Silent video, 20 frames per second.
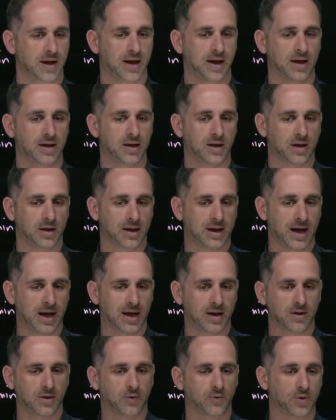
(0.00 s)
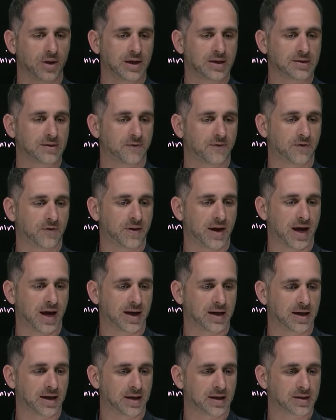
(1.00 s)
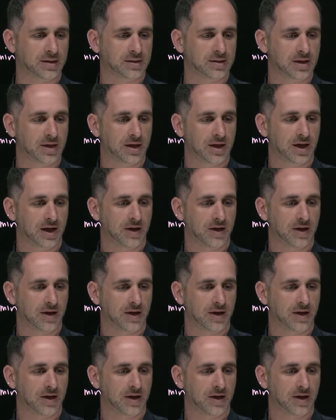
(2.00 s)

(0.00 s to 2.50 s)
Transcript: And again, the reason for that is